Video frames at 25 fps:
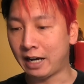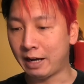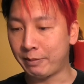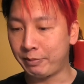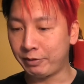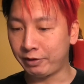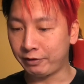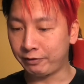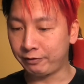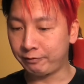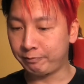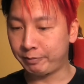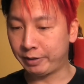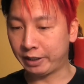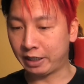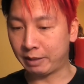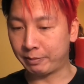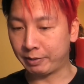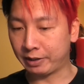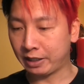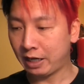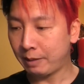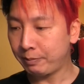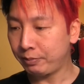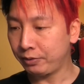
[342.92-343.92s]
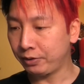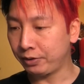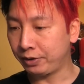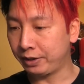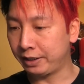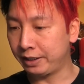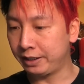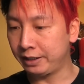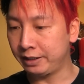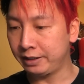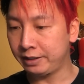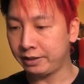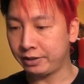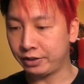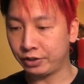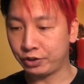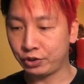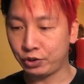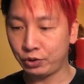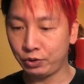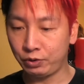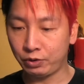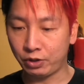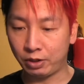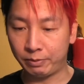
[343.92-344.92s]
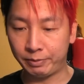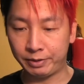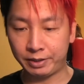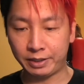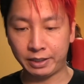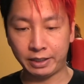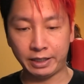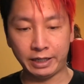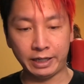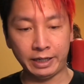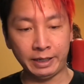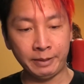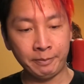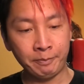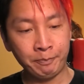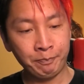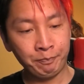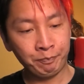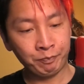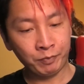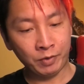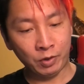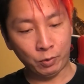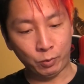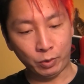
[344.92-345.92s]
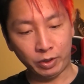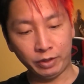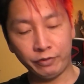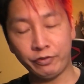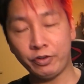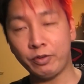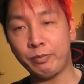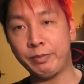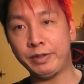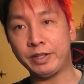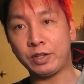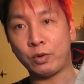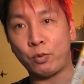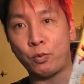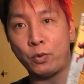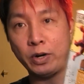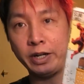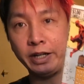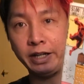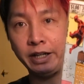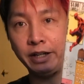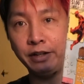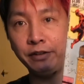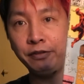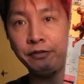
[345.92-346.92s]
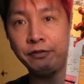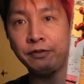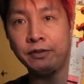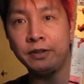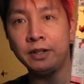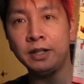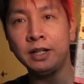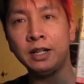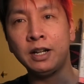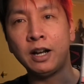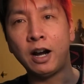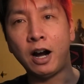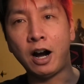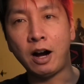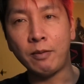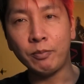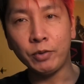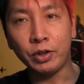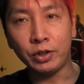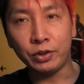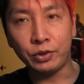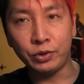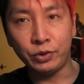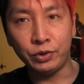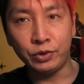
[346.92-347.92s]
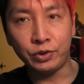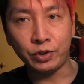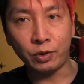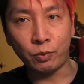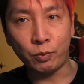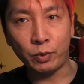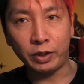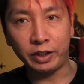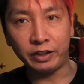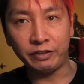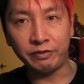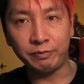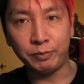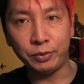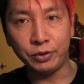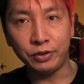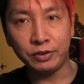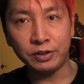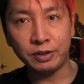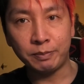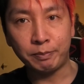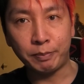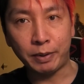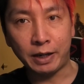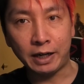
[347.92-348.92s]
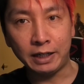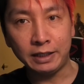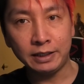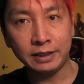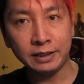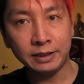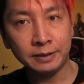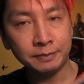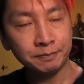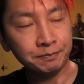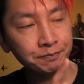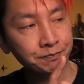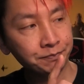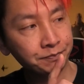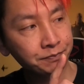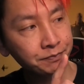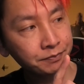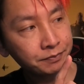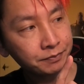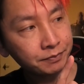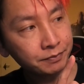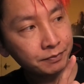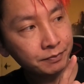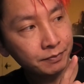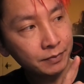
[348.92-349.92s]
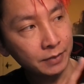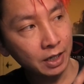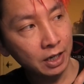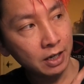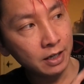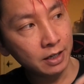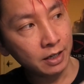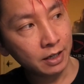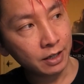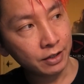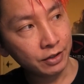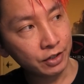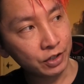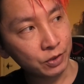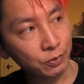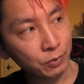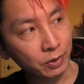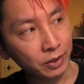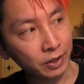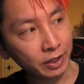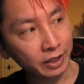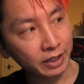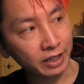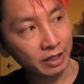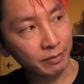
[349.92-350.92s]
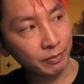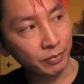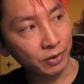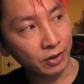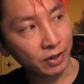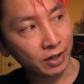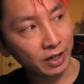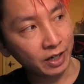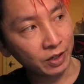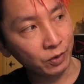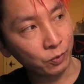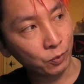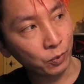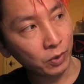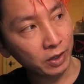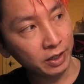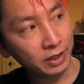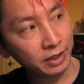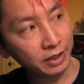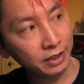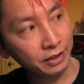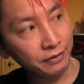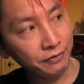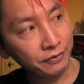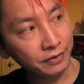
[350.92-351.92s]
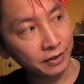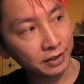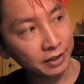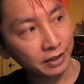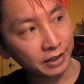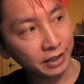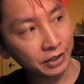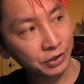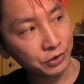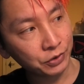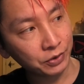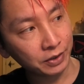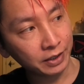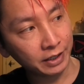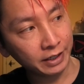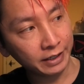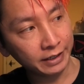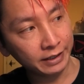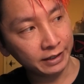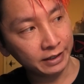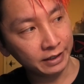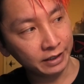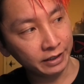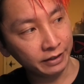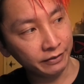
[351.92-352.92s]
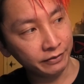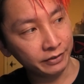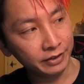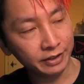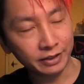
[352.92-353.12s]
I happened to pick up a couple of things, just two comics today. One of them is a What If. I'm not huge on What If books, but this one I can get behind. What if Elektra had lived?